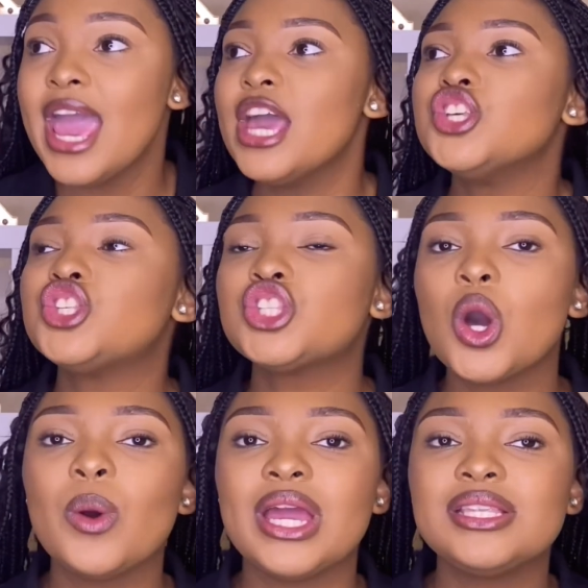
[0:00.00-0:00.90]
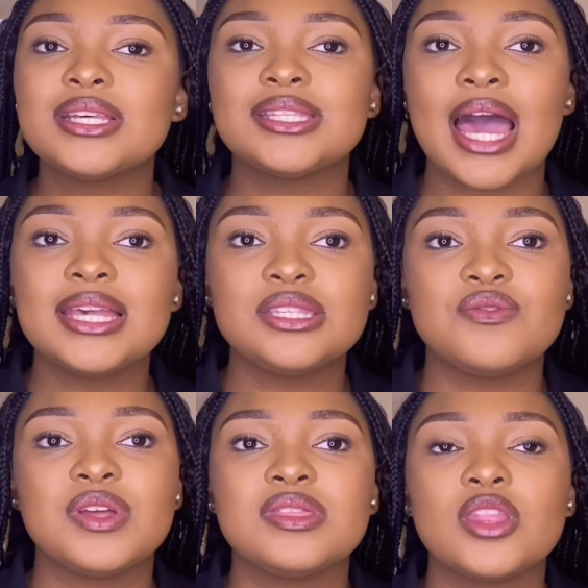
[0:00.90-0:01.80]
He's so indecisive,
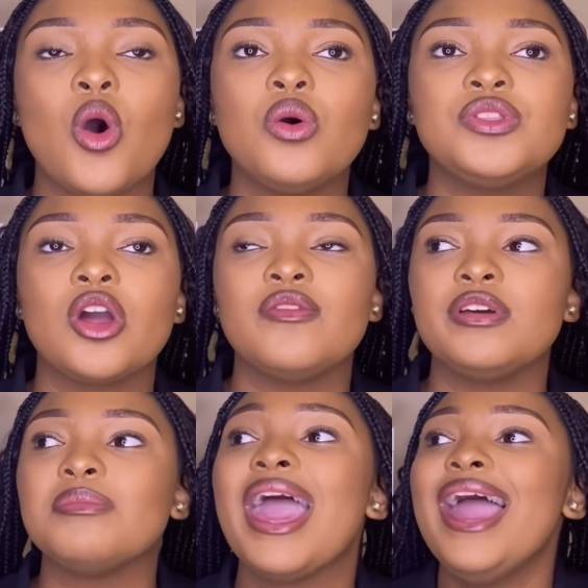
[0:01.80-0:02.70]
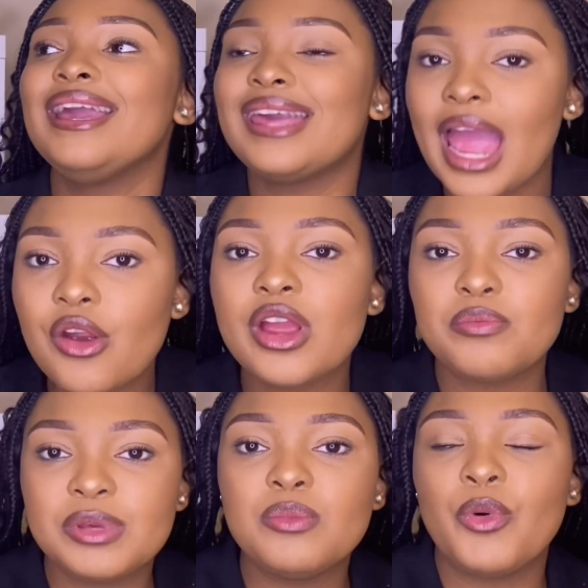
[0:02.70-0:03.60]
and the whole thing of him carrying
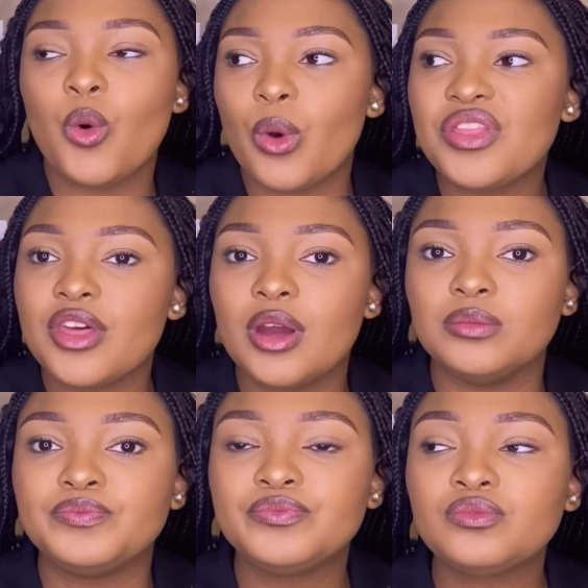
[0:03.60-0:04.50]
people with him